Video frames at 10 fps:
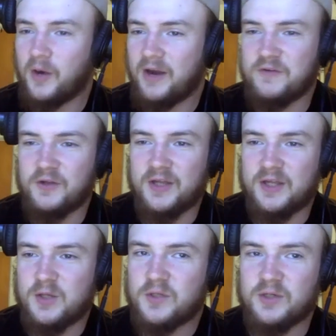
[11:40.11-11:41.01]
I feel like
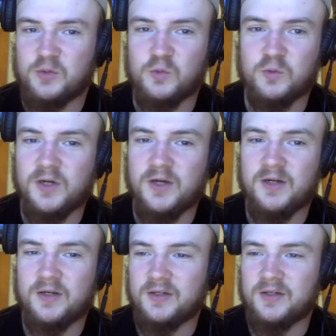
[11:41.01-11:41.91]
you can
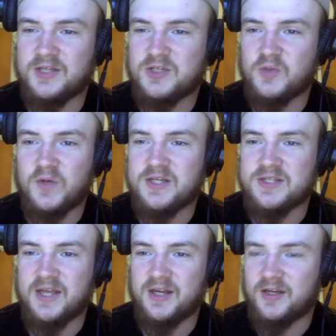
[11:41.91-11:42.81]
really squeeze
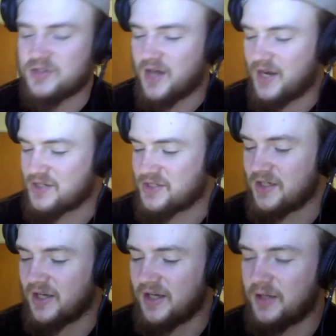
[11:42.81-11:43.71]
that
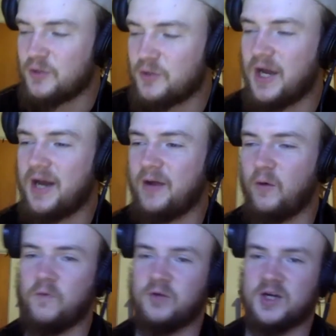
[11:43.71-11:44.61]
contraction and you kind of
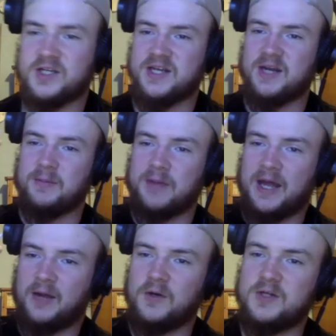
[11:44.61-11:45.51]
overextend
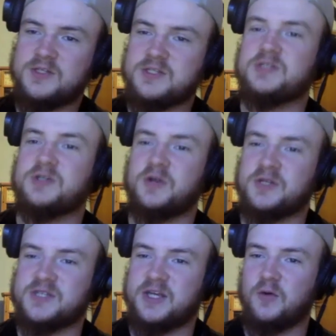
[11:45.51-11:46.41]
backwards. So
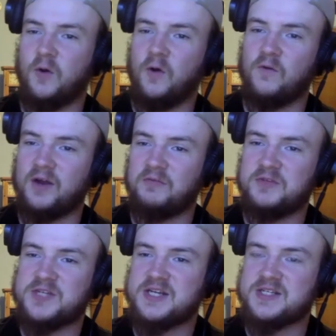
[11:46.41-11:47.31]
it's like you
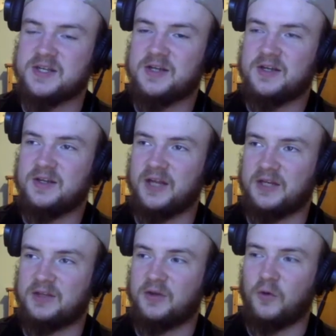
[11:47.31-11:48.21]
overemphasize
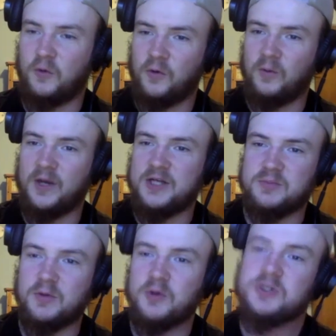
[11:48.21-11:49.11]
like the whole range of
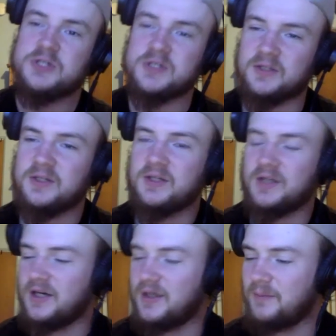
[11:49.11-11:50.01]
motion.
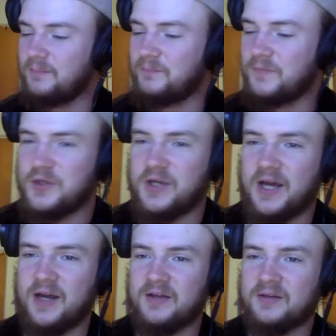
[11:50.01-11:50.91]
You
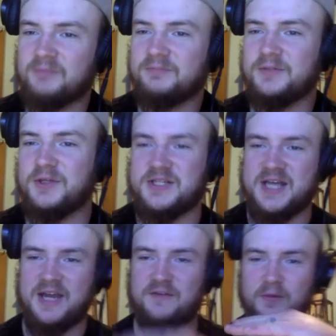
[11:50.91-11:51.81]
kind of you can
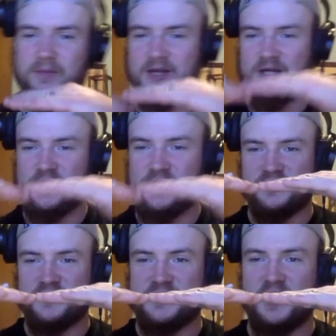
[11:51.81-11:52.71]
take it from being just
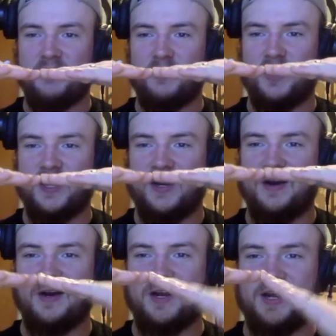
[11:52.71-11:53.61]
starting point
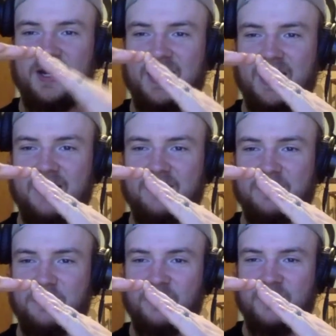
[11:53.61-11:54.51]
here and you kind of have it
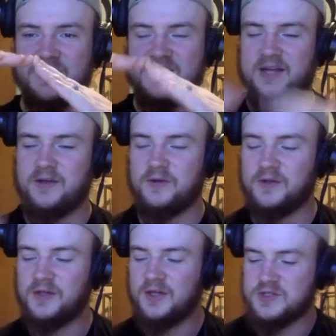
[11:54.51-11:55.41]
more of this
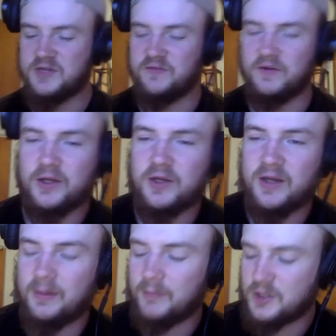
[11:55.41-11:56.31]
angle. So I feel like you get
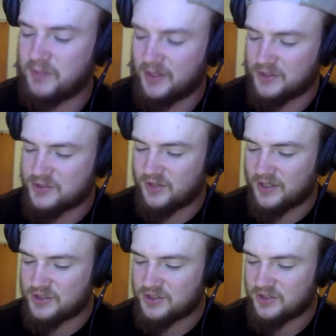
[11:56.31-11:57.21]
a much better
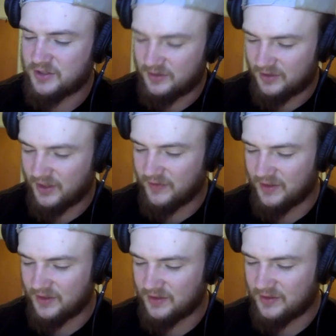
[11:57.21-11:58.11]
stretch in
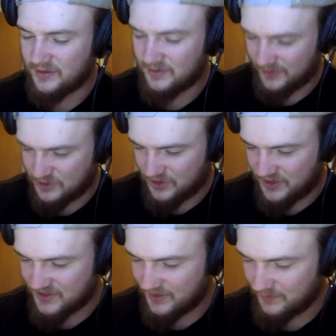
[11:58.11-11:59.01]
the
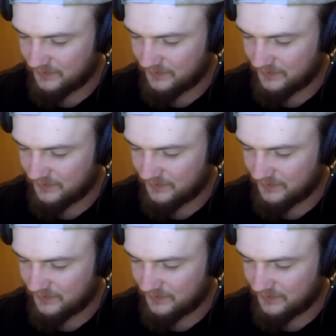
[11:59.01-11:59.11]
tricep.